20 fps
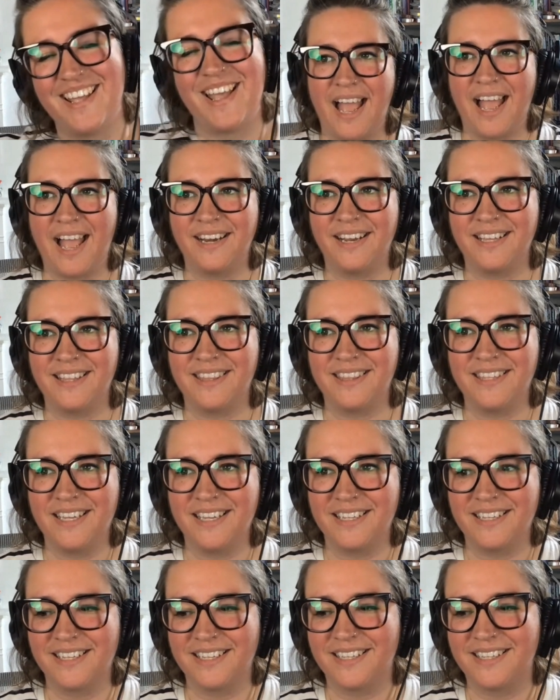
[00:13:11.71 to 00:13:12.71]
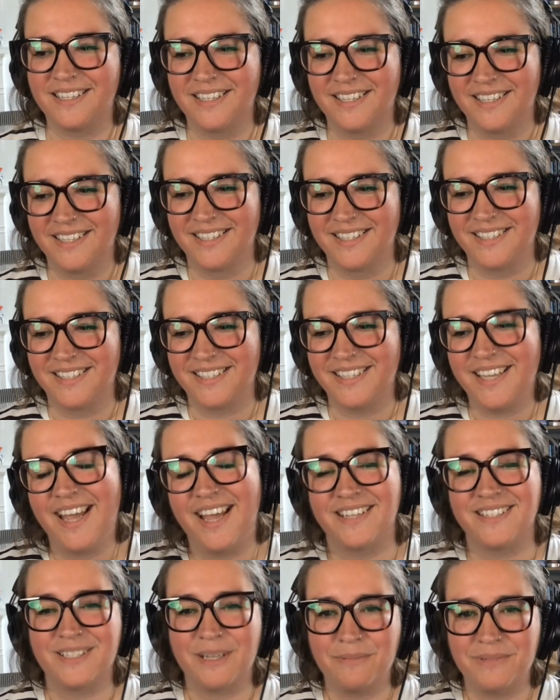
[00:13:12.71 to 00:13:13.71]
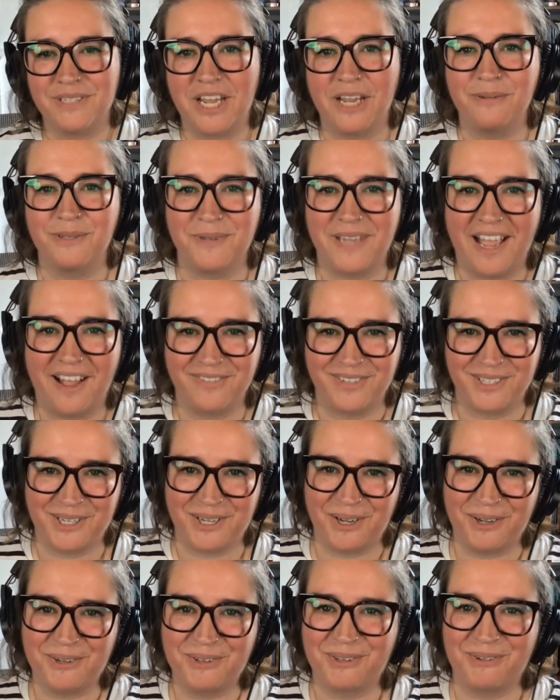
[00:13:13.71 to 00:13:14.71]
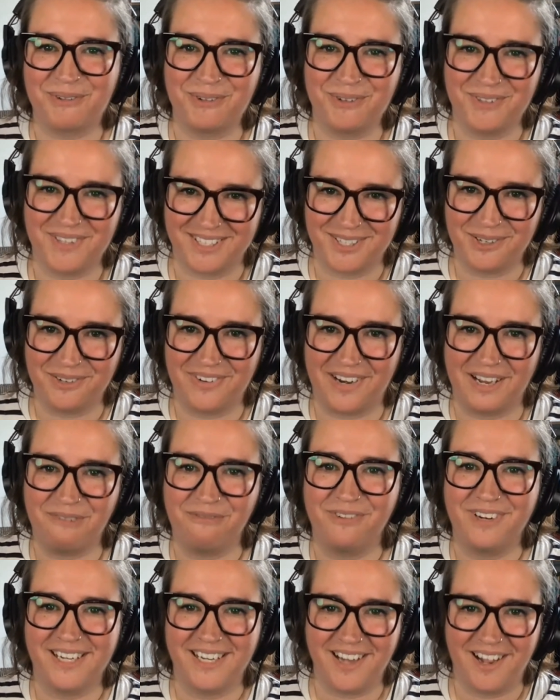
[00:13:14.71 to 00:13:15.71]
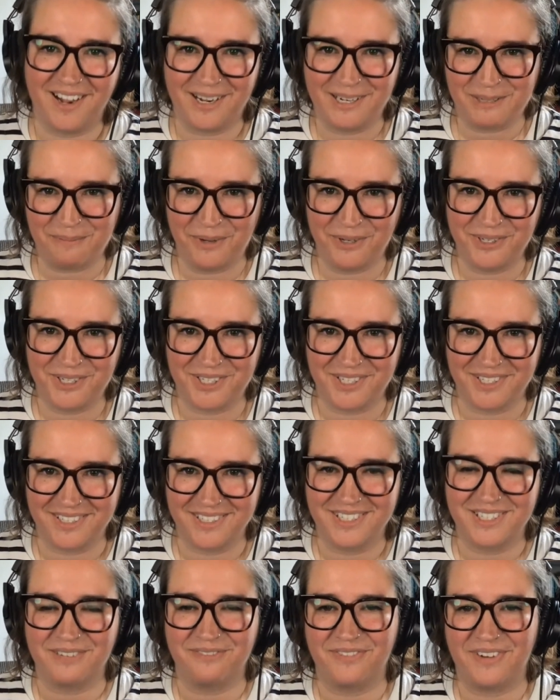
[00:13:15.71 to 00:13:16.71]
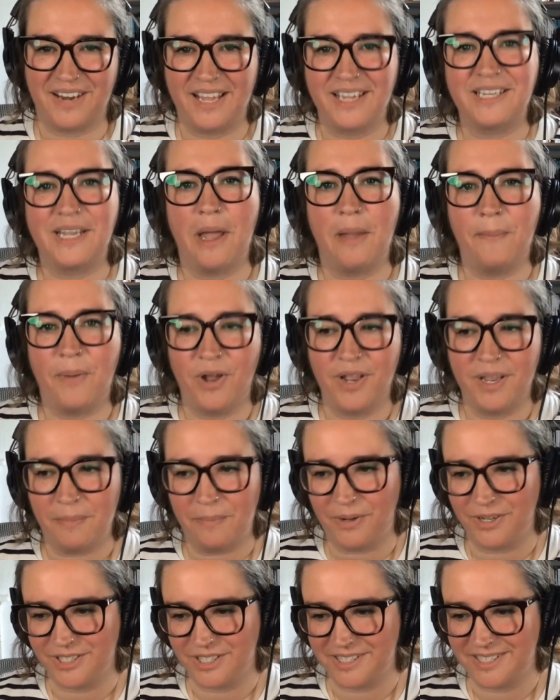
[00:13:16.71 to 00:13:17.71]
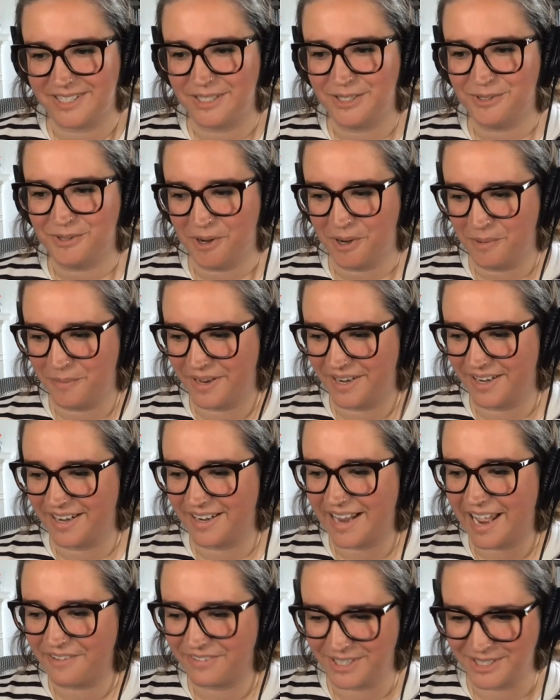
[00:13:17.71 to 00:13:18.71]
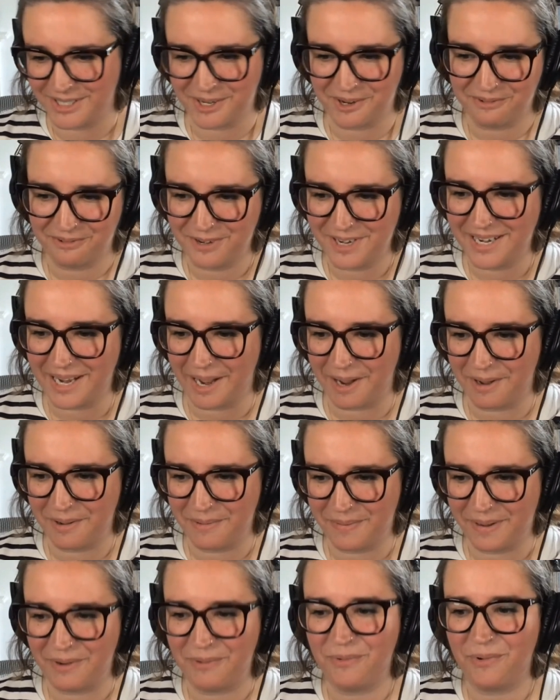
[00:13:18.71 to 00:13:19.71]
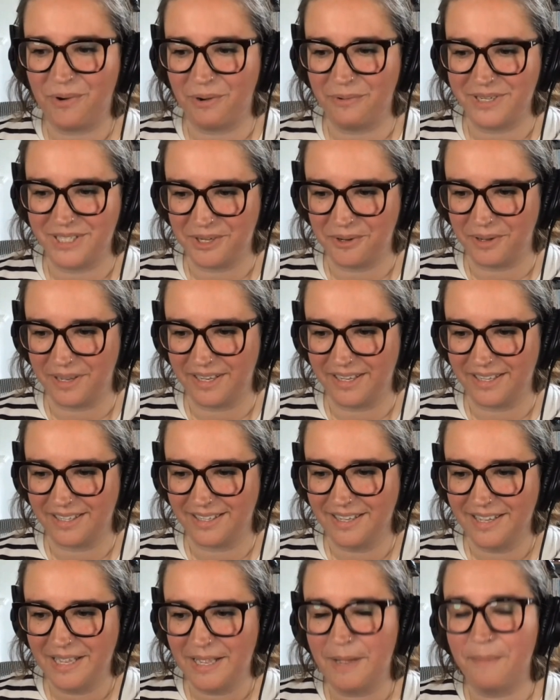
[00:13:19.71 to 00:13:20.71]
And I think, yeah, sometimes we have to go through the sort of like really hard emotions of like imposter syndrome and having a total freak out about what we're doing.